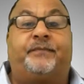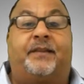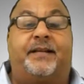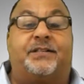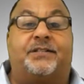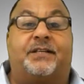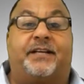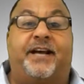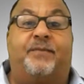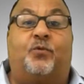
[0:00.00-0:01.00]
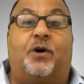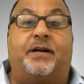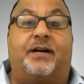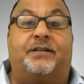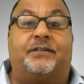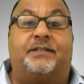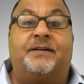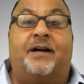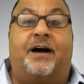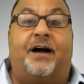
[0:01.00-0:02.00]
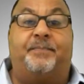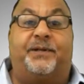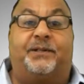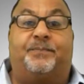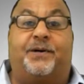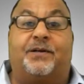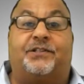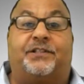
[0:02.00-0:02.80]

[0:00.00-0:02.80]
This is the Chem 100 high build epoxy